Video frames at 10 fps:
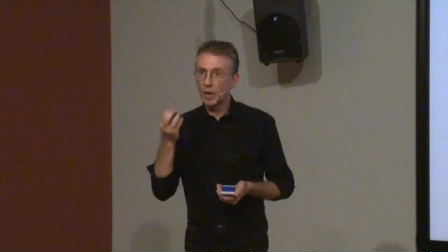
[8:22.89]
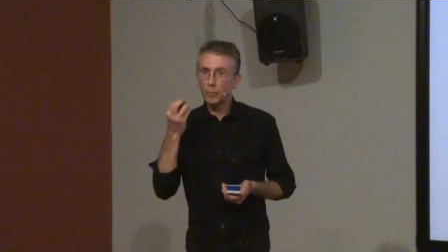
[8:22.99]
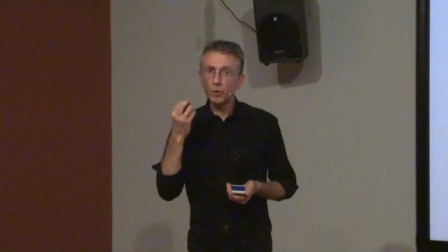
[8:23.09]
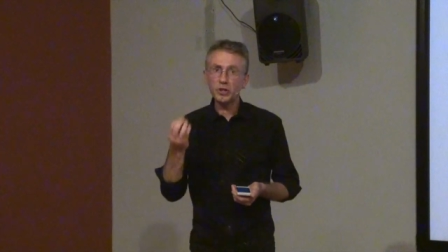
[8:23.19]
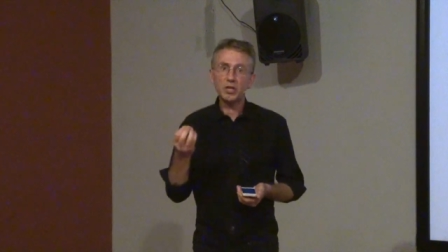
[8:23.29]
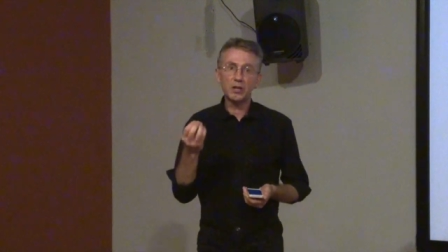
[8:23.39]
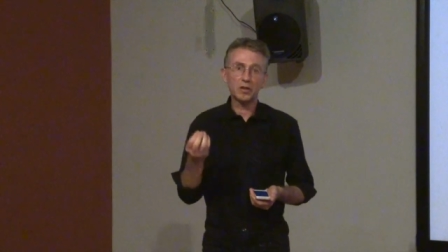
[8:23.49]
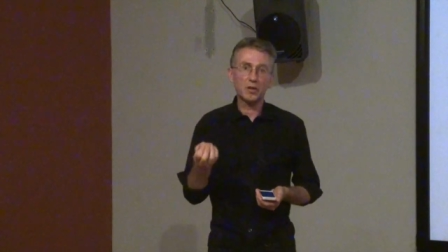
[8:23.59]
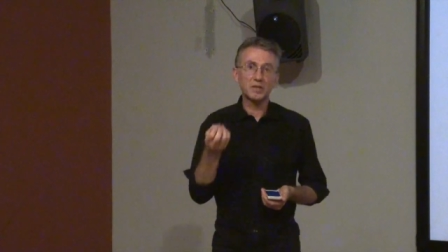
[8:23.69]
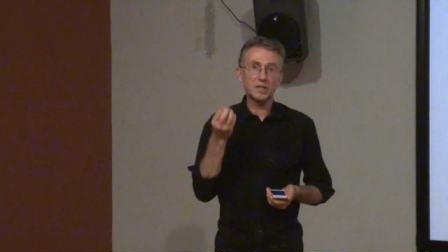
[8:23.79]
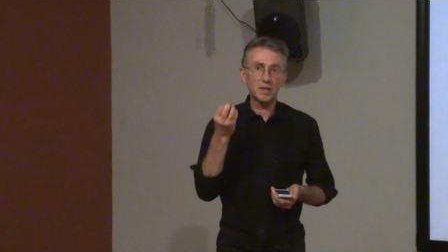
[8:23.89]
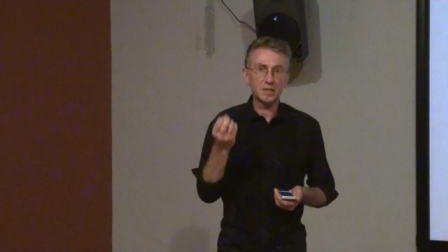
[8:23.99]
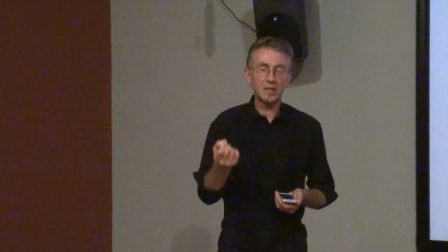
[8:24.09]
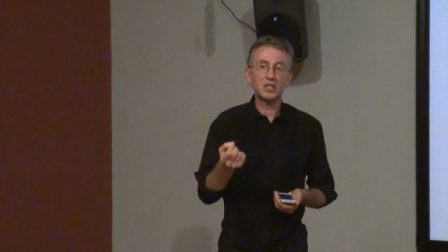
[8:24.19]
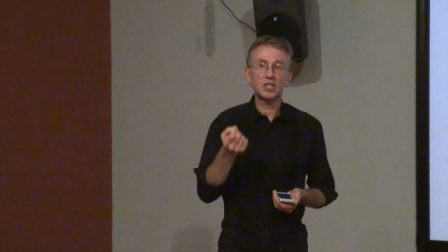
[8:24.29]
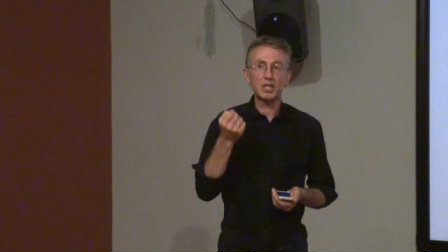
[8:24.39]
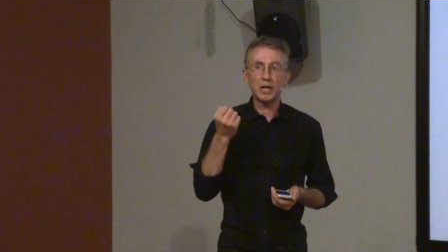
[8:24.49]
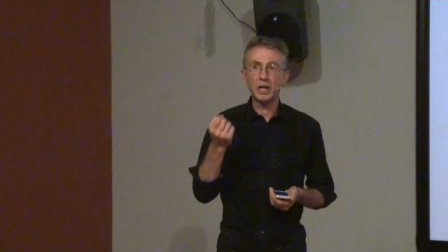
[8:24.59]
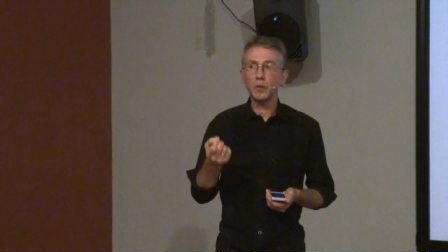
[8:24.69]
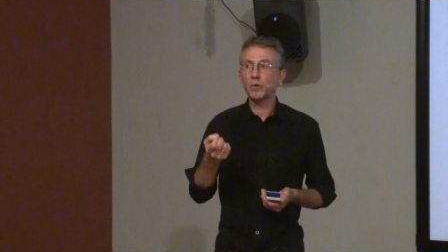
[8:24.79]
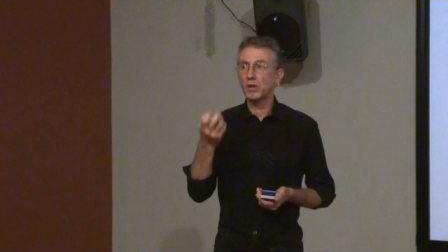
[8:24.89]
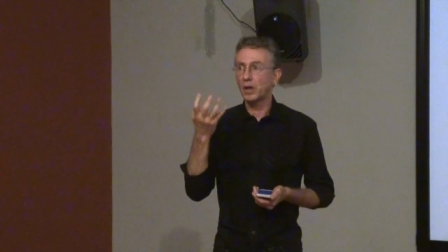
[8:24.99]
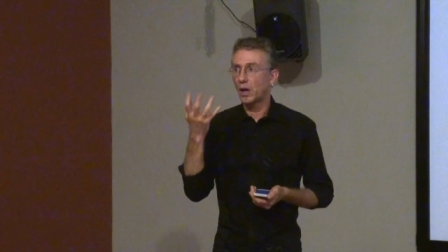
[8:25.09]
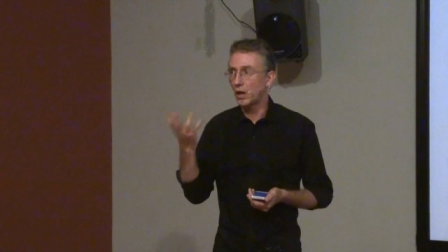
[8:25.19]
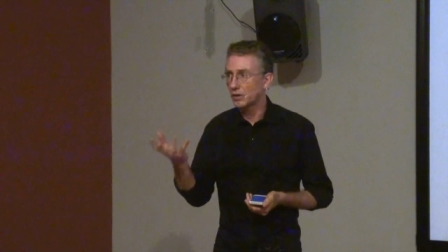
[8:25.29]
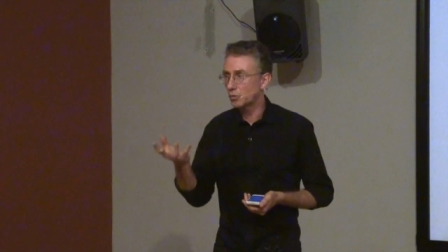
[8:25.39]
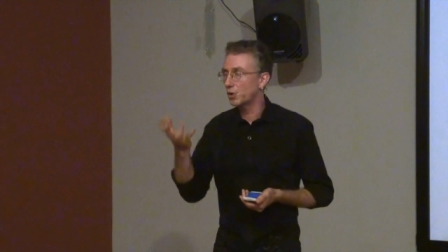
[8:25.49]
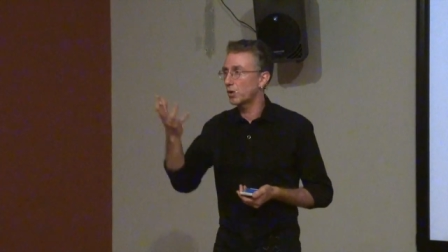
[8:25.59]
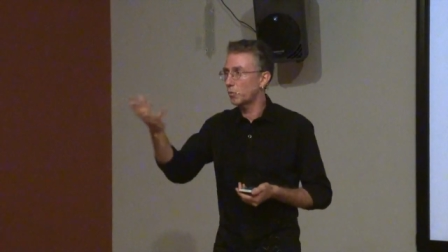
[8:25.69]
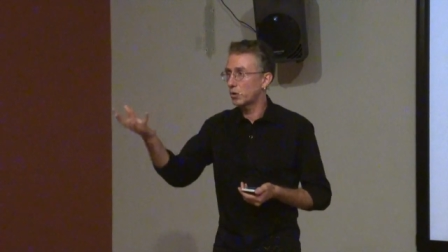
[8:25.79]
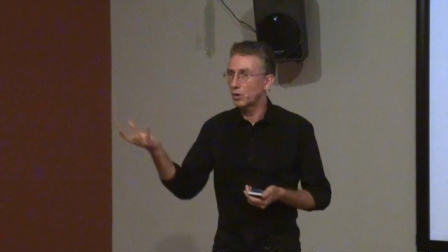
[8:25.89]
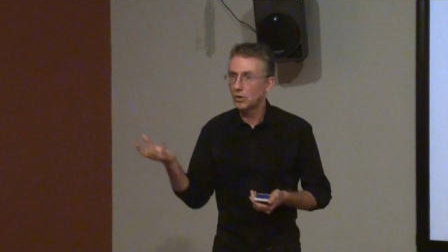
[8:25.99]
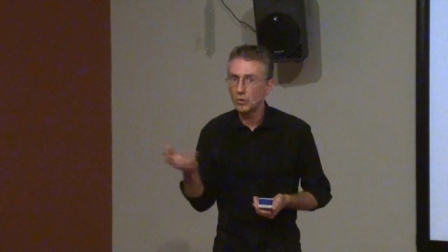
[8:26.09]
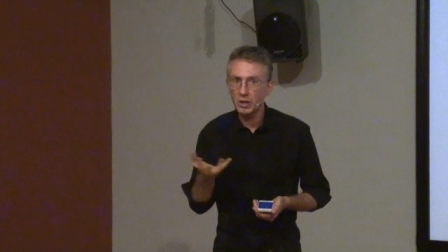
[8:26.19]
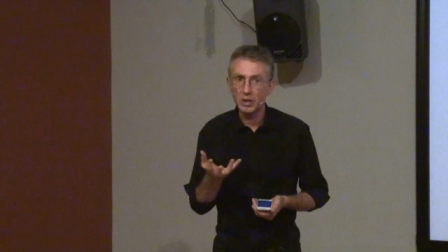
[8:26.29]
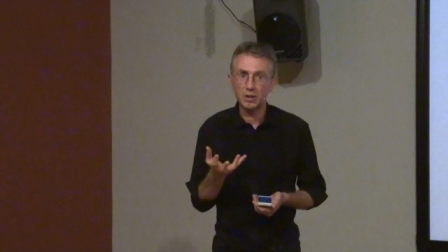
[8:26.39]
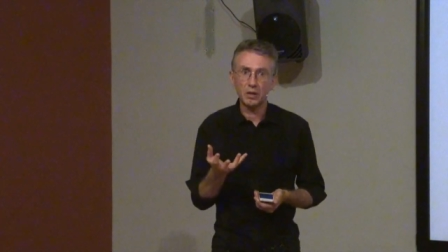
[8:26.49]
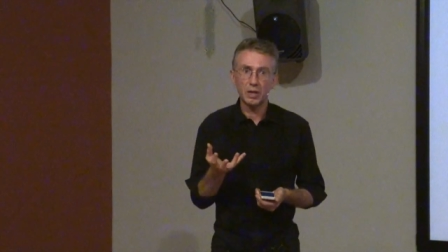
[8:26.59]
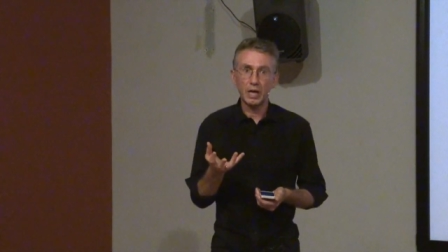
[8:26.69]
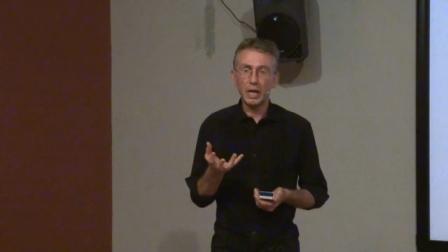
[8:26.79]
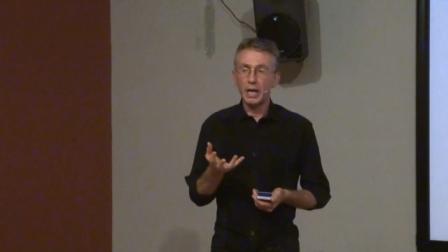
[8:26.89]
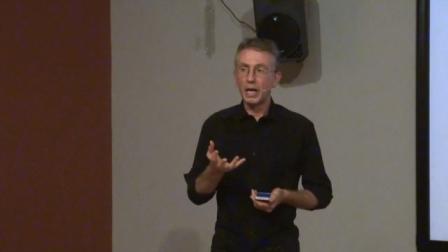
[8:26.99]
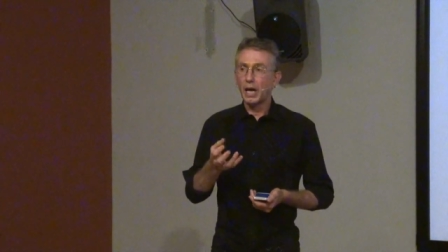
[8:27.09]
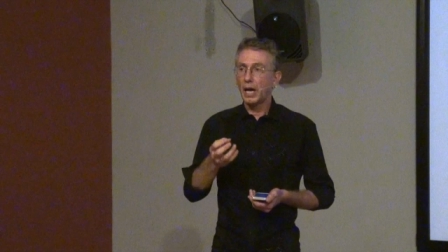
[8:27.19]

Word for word: But my point here consists in sharing with us, with, with you here,